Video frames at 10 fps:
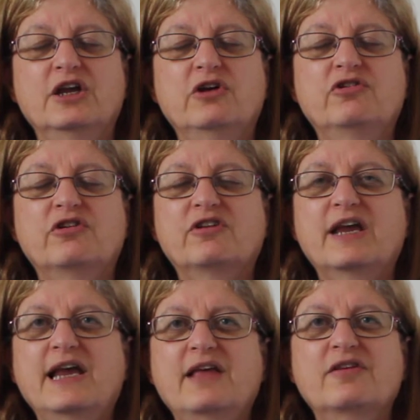You just
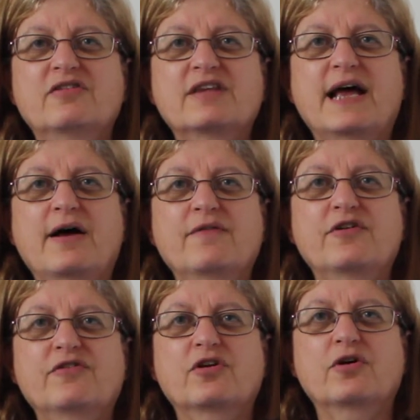hear the sound
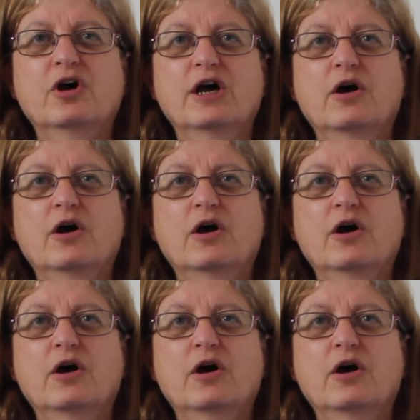of the